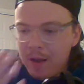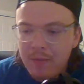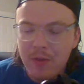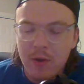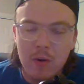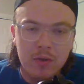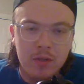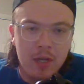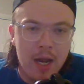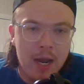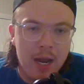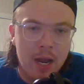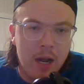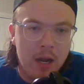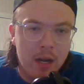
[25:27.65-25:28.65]
There was
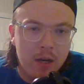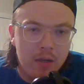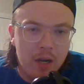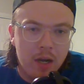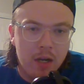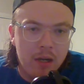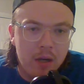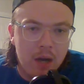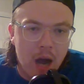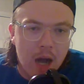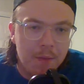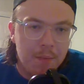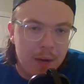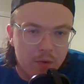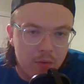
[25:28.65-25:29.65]
an
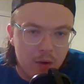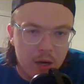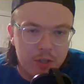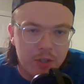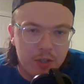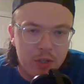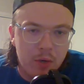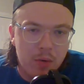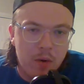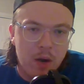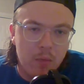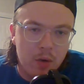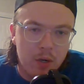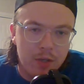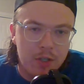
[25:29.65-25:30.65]
odd man rush, a
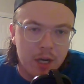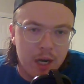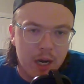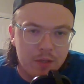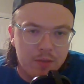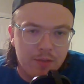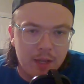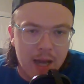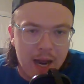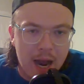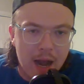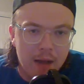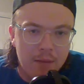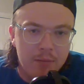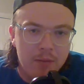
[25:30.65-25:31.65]
2-on-1 chance for the
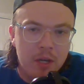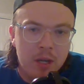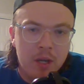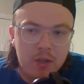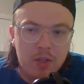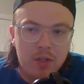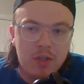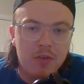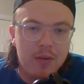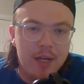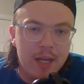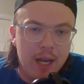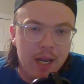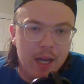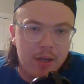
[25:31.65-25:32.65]
Habs
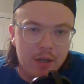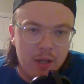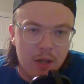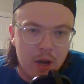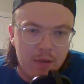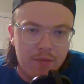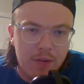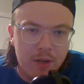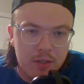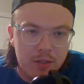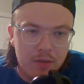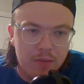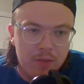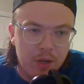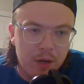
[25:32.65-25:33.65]
streaking into the
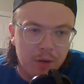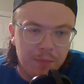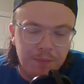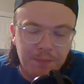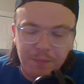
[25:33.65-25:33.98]
offensive zone.